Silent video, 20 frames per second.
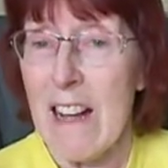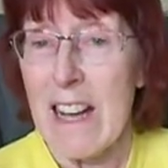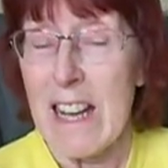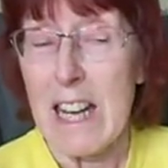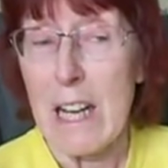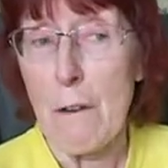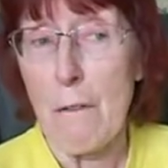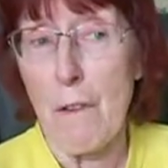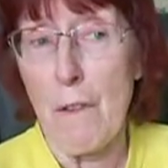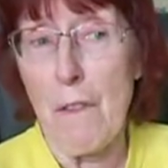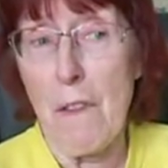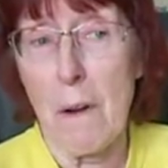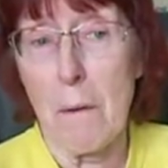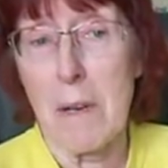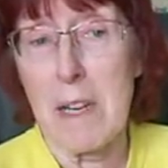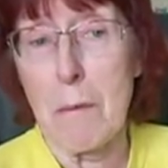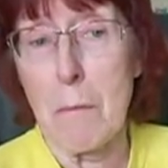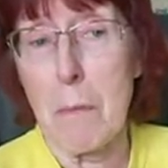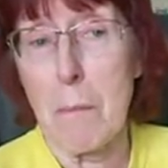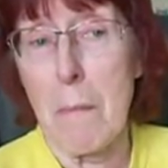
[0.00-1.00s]
Even though
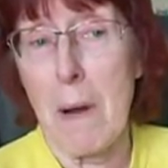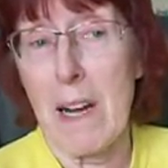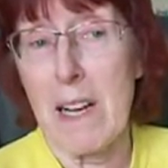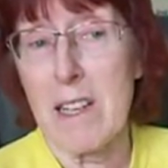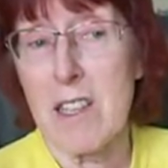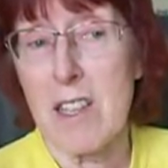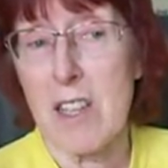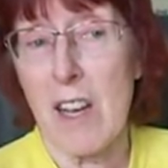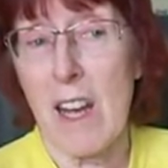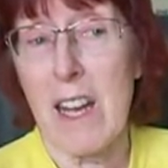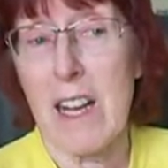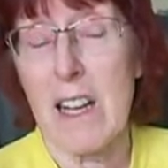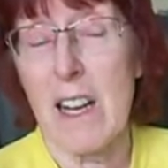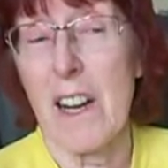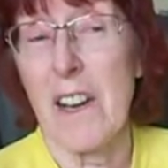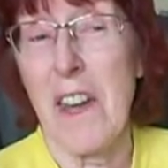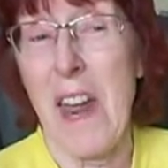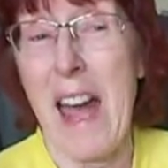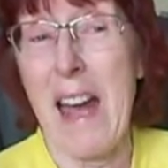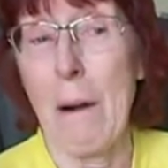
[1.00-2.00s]
it might take
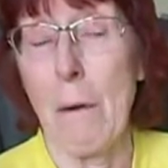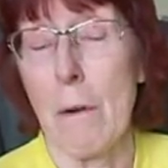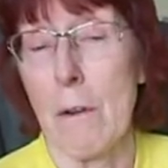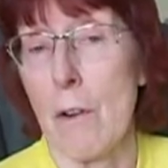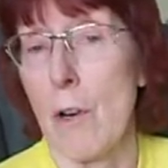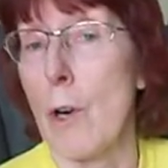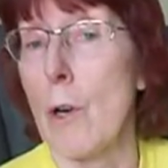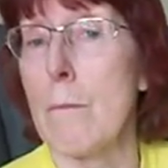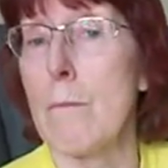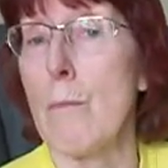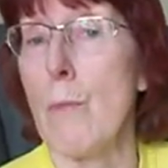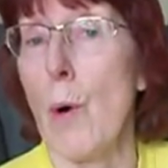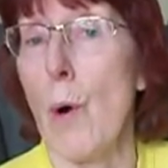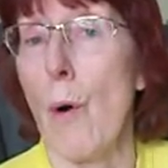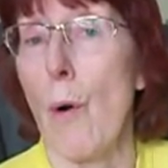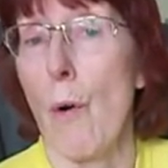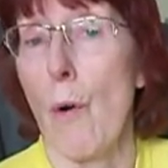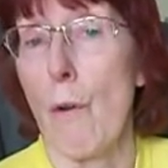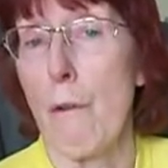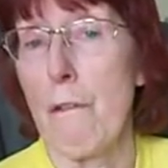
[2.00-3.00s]
an hour or
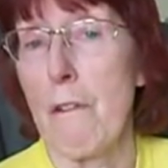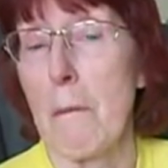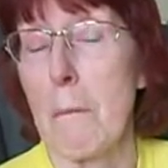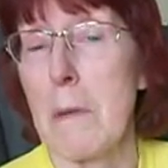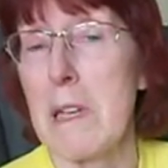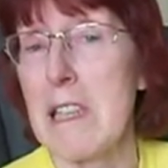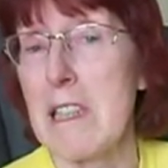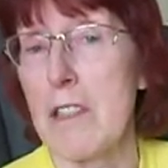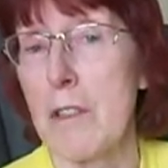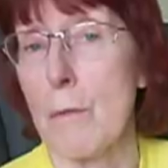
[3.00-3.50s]
more for me